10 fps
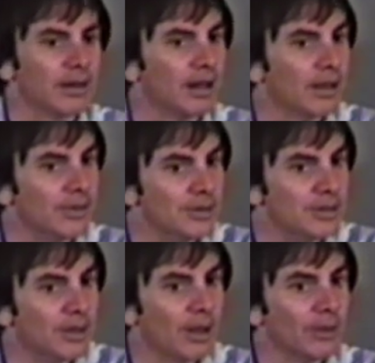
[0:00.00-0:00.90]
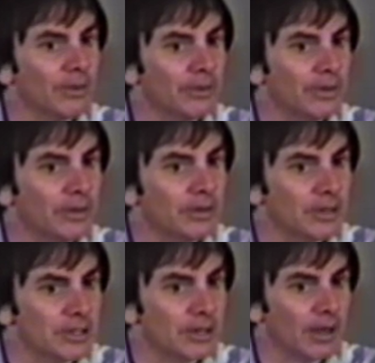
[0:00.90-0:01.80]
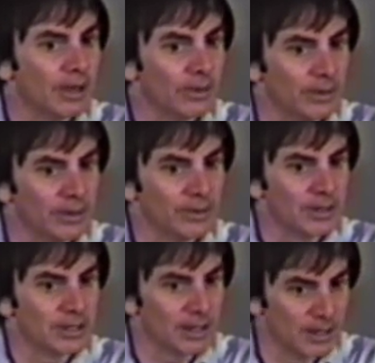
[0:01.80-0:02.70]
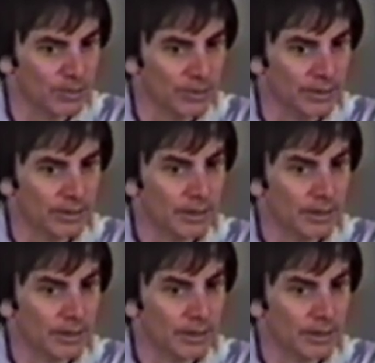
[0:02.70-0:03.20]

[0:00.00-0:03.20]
Now there's no desire or interest anymore.